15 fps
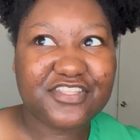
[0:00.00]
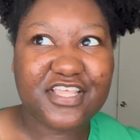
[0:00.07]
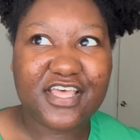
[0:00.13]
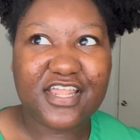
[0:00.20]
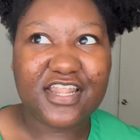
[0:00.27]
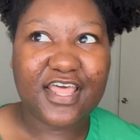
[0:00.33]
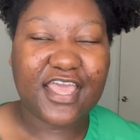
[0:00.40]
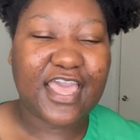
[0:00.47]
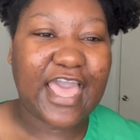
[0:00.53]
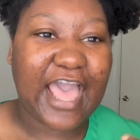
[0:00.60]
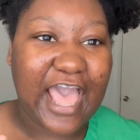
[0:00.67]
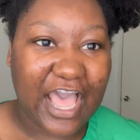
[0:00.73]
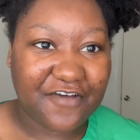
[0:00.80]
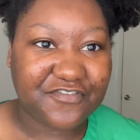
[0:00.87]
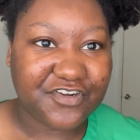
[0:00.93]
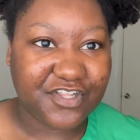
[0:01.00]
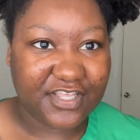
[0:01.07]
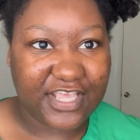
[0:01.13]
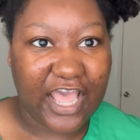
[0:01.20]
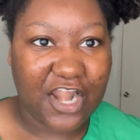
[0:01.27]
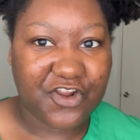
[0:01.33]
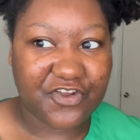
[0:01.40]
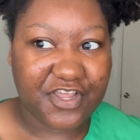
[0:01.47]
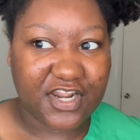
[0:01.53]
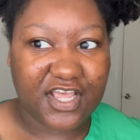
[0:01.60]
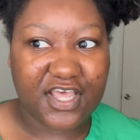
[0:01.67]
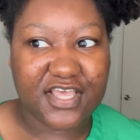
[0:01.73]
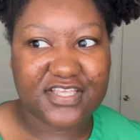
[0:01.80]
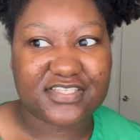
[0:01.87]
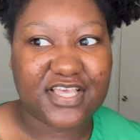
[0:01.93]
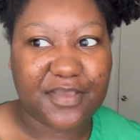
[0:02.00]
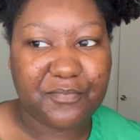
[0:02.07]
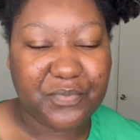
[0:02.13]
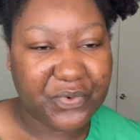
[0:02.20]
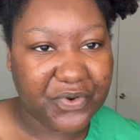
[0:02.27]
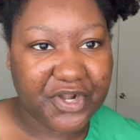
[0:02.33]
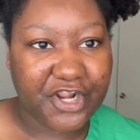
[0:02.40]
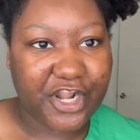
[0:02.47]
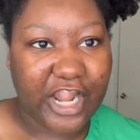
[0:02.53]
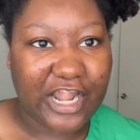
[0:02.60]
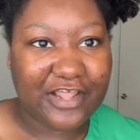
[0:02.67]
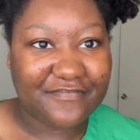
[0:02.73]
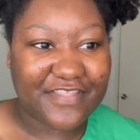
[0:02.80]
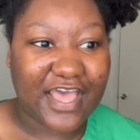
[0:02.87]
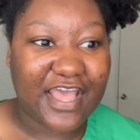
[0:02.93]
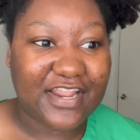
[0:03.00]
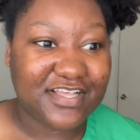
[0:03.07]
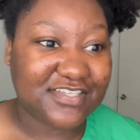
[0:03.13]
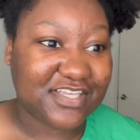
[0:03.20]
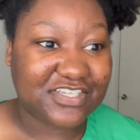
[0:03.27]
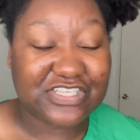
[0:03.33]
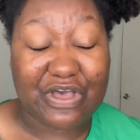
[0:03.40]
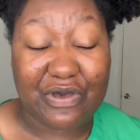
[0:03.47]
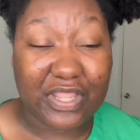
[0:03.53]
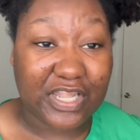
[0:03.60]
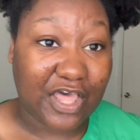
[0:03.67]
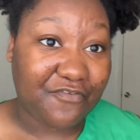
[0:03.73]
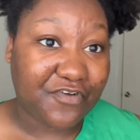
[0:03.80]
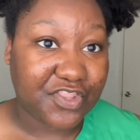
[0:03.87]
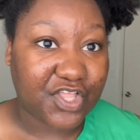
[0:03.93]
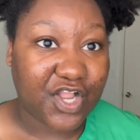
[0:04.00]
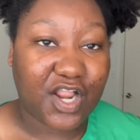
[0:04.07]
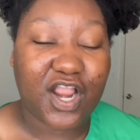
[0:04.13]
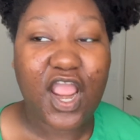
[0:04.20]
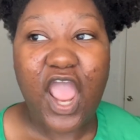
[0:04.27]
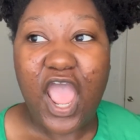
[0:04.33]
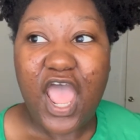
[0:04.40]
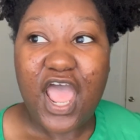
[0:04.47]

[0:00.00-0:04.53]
then, like, after the Katarina is like born and all of that, and he's like so in love with her,